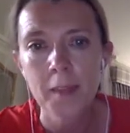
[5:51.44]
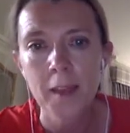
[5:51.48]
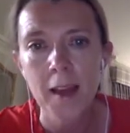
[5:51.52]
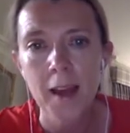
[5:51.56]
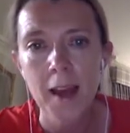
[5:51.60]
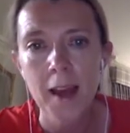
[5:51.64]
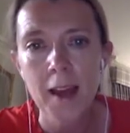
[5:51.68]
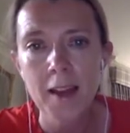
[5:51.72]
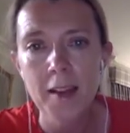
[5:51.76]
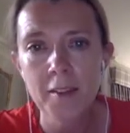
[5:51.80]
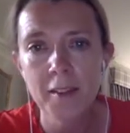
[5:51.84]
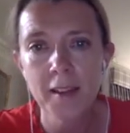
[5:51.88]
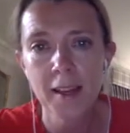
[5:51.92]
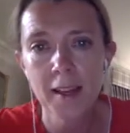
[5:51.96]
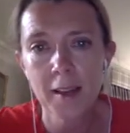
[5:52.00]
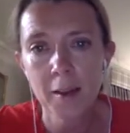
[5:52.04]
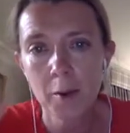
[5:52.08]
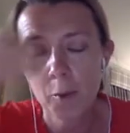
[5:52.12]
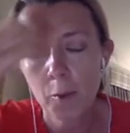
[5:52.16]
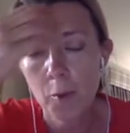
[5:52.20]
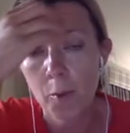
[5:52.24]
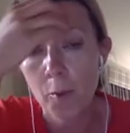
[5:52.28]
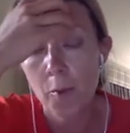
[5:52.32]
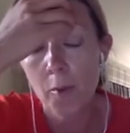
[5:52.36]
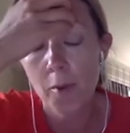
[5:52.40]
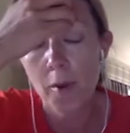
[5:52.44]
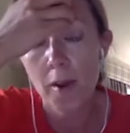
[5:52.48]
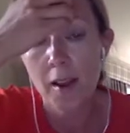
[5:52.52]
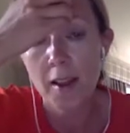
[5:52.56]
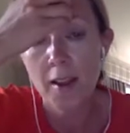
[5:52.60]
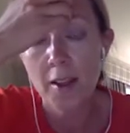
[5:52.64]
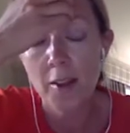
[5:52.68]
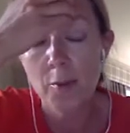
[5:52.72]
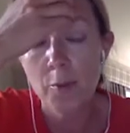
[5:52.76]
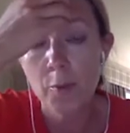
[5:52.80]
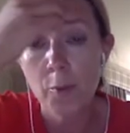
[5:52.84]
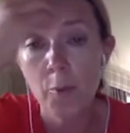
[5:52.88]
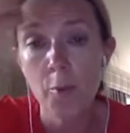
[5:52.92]
And I think
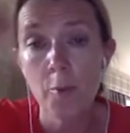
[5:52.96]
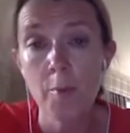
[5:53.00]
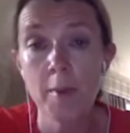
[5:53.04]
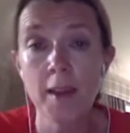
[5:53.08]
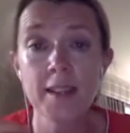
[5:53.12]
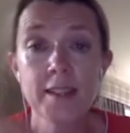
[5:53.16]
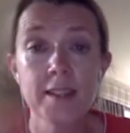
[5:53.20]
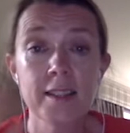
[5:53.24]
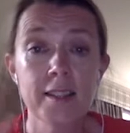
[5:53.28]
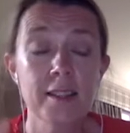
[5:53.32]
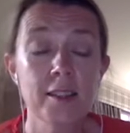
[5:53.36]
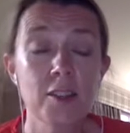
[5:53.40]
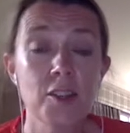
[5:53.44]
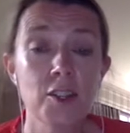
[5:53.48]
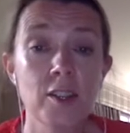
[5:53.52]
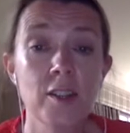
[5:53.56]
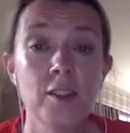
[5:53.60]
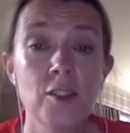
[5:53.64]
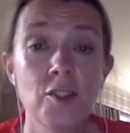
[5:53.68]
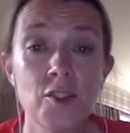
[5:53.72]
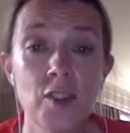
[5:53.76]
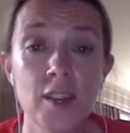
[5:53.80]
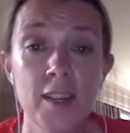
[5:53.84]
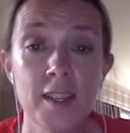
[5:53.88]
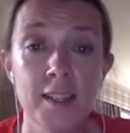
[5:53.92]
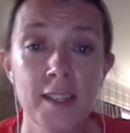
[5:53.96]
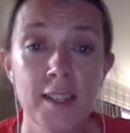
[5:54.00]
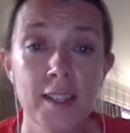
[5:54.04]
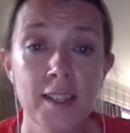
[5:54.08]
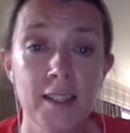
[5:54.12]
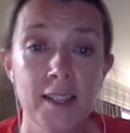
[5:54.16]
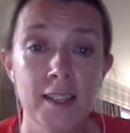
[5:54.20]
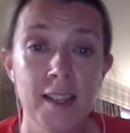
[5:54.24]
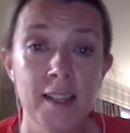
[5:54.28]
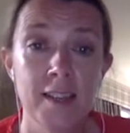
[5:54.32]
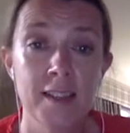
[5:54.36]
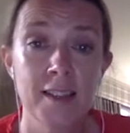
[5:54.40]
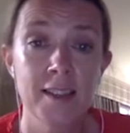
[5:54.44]
you know, what makes it such an interesting
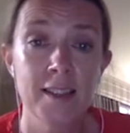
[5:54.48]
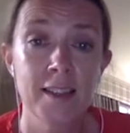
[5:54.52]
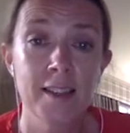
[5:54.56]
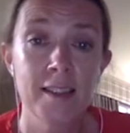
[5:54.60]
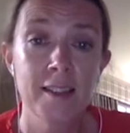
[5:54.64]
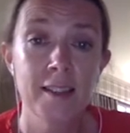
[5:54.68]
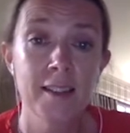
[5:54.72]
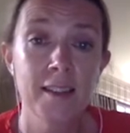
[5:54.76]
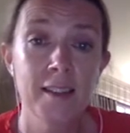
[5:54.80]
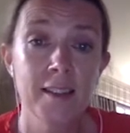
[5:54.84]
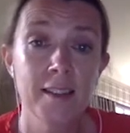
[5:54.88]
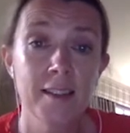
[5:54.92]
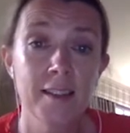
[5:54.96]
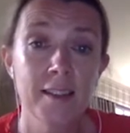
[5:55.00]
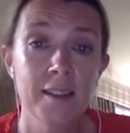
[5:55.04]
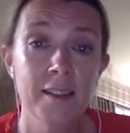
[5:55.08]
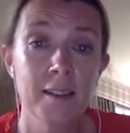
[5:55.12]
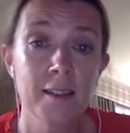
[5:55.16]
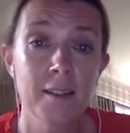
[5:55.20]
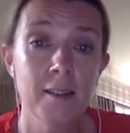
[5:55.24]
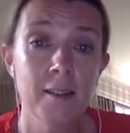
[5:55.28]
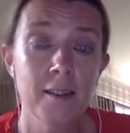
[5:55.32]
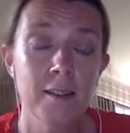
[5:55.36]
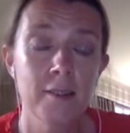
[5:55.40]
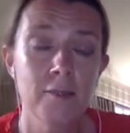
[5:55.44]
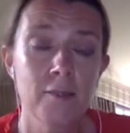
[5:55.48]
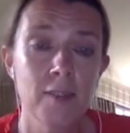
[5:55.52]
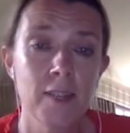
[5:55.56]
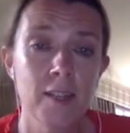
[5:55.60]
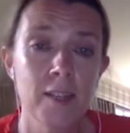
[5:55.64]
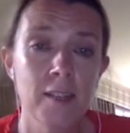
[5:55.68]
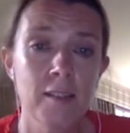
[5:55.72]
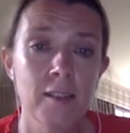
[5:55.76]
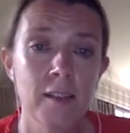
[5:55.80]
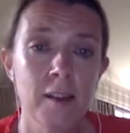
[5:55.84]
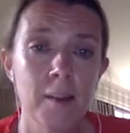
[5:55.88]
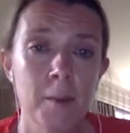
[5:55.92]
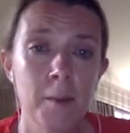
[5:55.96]
day is that the, the, the,
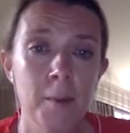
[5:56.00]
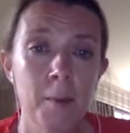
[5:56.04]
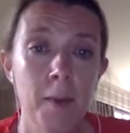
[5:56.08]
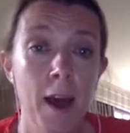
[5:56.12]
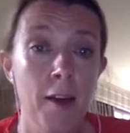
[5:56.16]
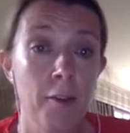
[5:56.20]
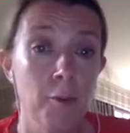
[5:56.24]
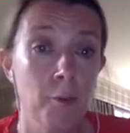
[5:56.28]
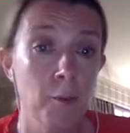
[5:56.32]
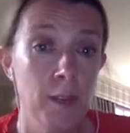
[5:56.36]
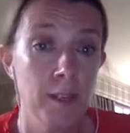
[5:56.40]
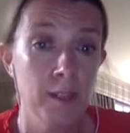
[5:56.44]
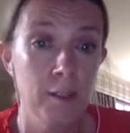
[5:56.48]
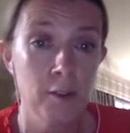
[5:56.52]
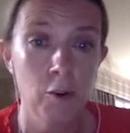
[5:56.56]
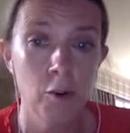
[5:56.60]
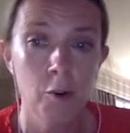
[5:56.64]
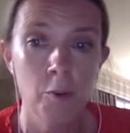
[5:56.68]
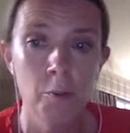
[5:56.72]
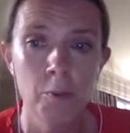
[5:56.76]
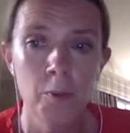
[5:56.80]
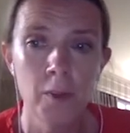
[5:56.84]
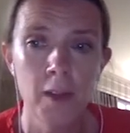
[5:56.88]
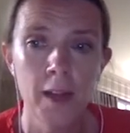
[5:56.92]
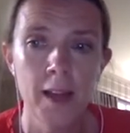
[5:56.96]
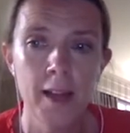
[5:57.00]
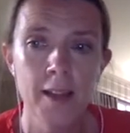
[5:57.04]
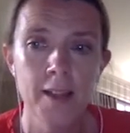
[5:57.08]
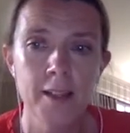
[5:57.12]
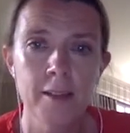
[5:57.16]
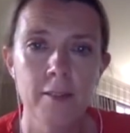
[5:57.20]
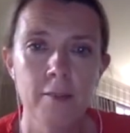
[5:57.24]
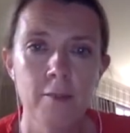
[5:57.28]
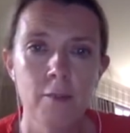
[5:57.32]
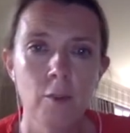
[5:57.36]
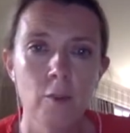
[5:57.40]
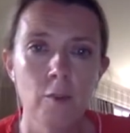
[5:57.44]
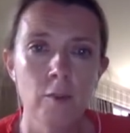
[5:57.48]
radiotherapy pathway is complex.
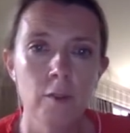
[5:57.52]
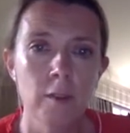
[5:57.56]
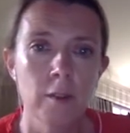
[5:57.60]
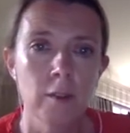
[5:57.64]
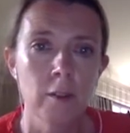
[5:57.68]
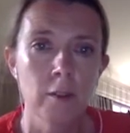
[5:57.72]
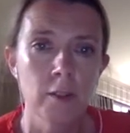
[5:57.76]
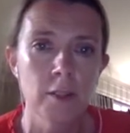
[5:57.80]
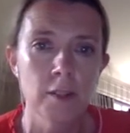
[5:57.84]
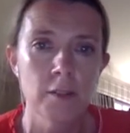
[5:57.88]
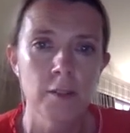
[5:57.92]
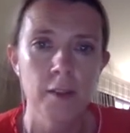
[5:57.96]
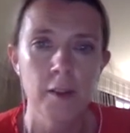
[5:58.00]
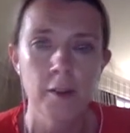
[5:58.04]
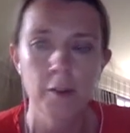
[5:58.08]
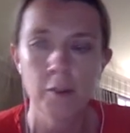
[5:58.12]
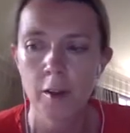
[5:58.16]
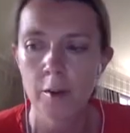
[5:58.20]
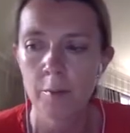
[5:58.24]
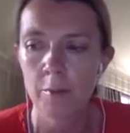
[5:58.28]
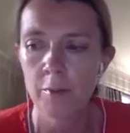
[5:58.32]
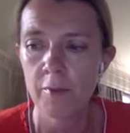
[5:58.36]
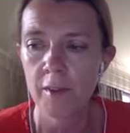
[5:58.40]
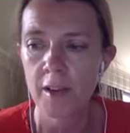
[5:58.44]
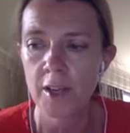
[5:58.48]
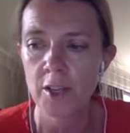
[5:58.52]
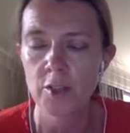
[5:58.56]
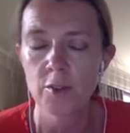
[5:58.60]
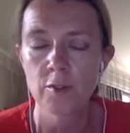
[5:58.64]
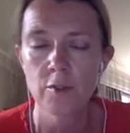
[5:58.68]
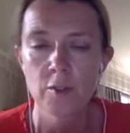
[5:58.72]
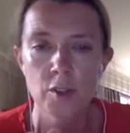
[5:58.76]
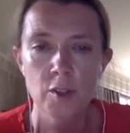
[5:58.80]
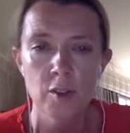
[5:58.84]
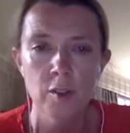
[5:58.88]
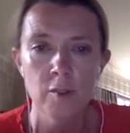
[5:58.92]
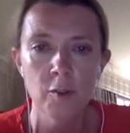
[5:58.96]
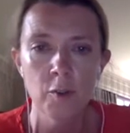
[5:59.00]
It involves lots of healthcare
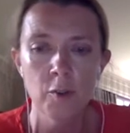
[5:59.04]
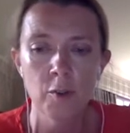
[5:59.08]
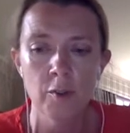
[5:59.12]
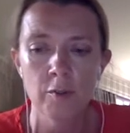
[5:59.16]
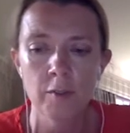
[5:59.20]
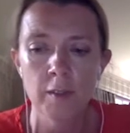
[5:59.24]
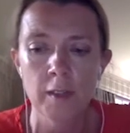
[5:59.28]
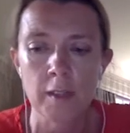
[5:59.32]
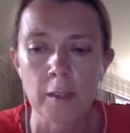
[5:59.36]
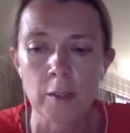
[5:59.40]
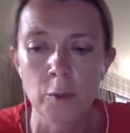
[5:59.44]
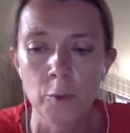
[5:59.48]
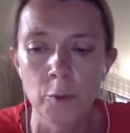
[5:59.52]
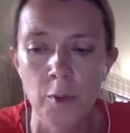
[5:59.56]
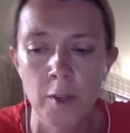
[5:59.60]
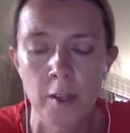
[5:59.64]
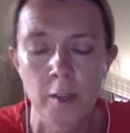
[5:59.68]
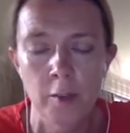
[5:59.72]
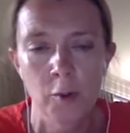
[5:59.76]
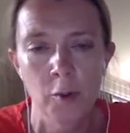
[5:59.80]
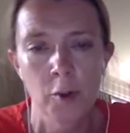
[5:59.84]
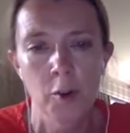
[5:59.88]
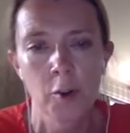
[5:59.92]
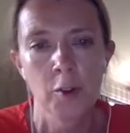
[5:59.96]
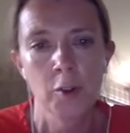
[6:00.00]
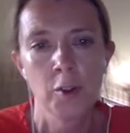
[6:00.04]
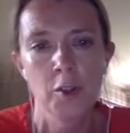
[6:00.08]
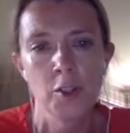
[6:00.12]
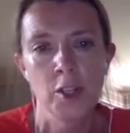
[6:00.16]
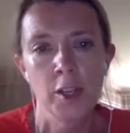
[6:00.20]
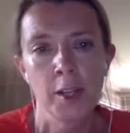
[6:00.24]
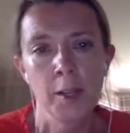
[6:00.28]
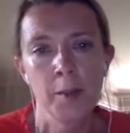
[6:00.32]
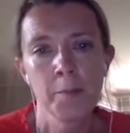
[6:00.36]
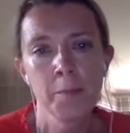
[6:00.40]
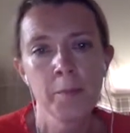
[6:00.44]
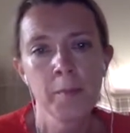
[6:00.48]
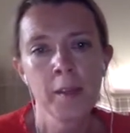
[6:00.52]
professionals. You're never going to feel alone in
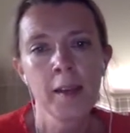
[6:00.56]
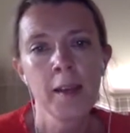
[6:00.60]
oncology.